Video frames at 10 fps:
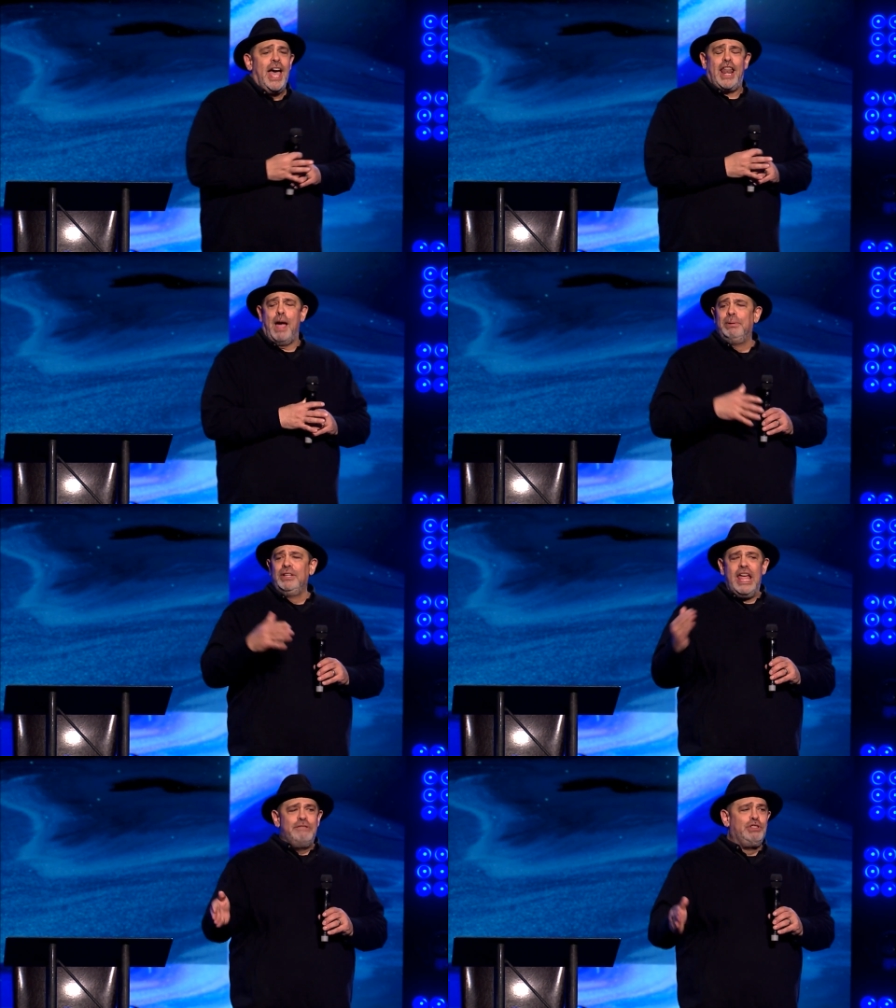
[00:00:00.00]
And I
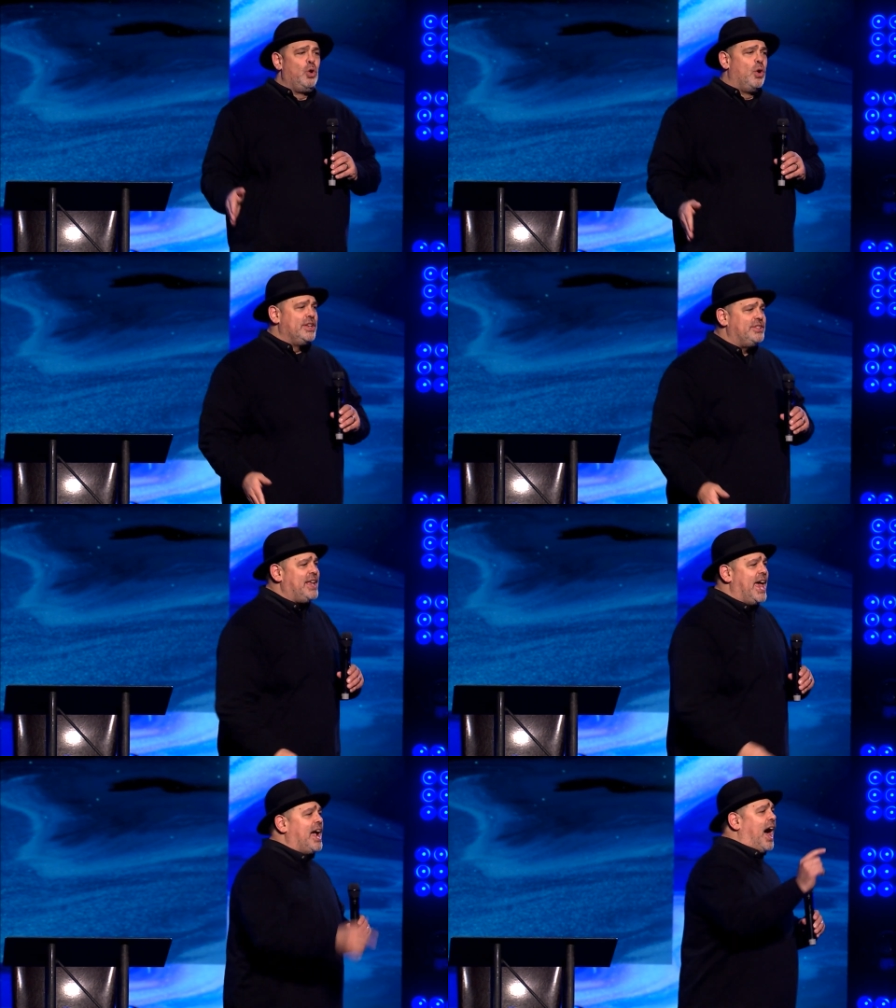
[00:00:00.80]
believe the Lord is
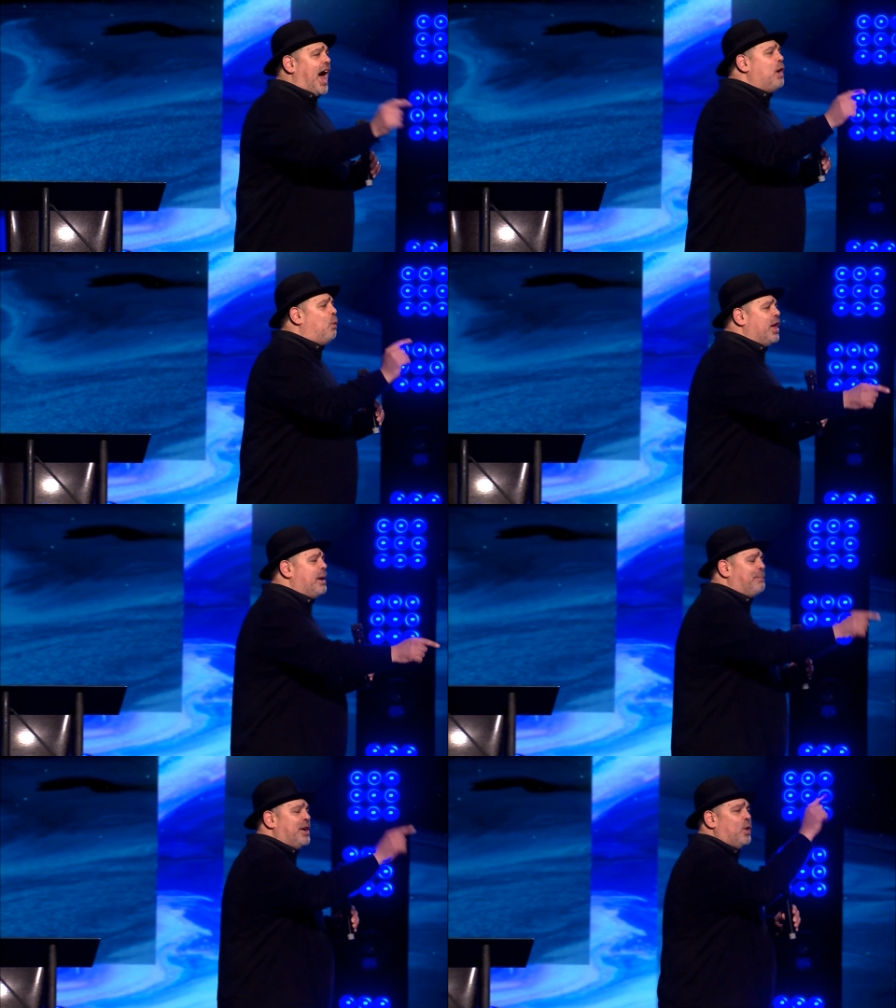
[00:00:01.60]
saying, I want
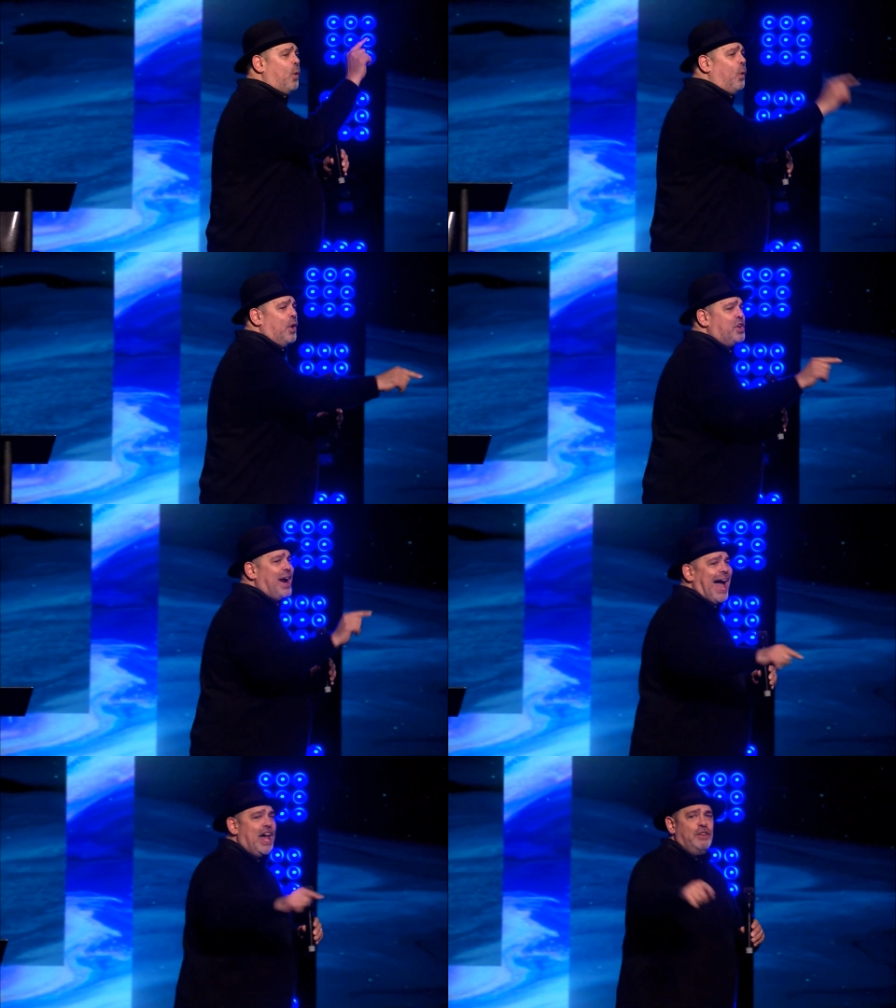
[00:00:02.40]
to bring
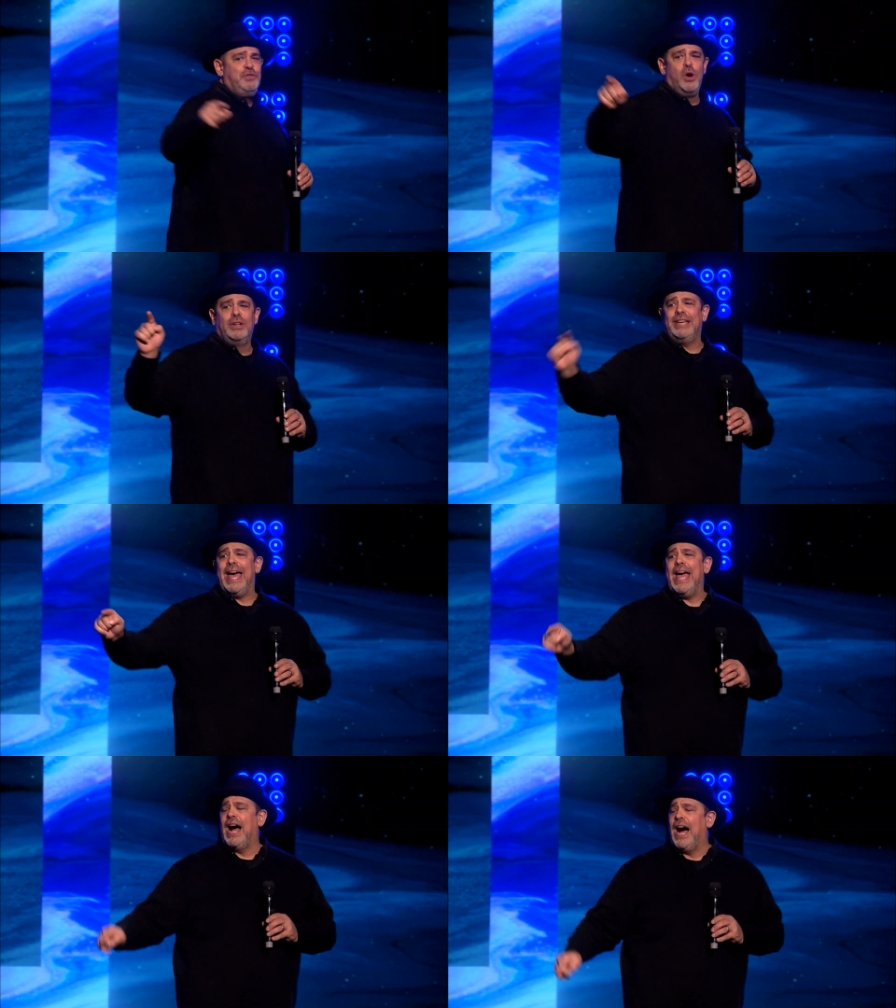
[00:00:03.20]
order out of your
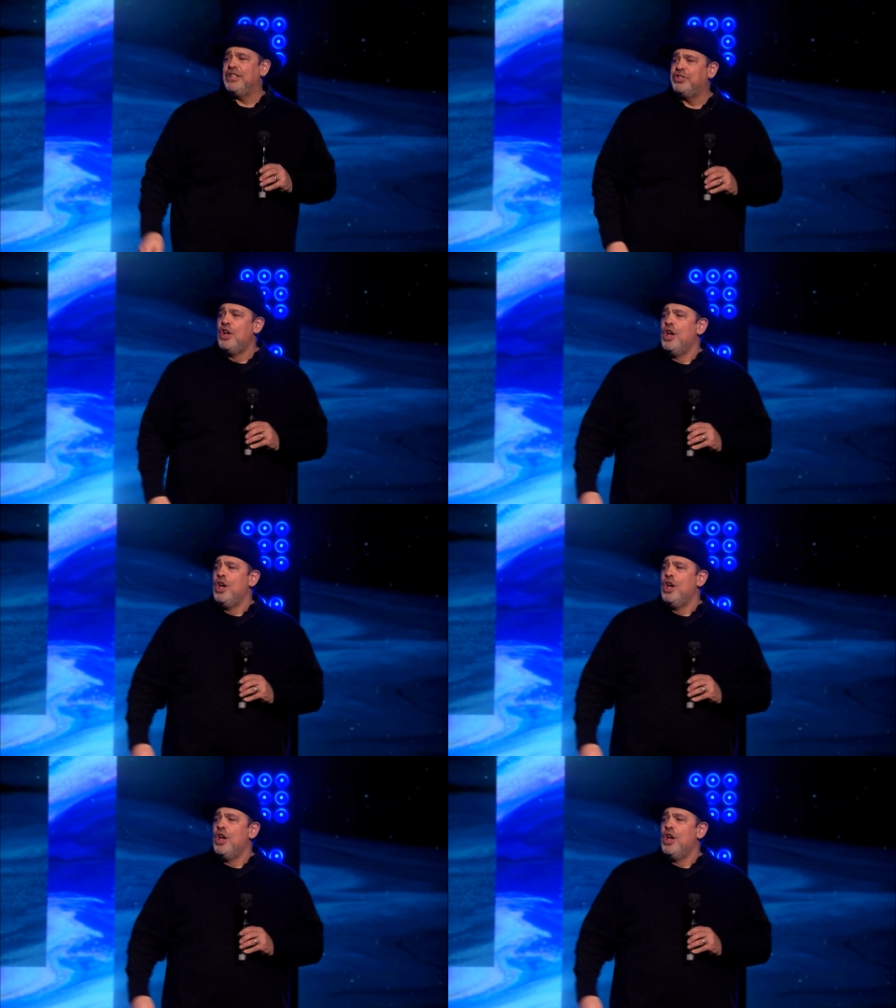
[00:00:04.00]
chaos,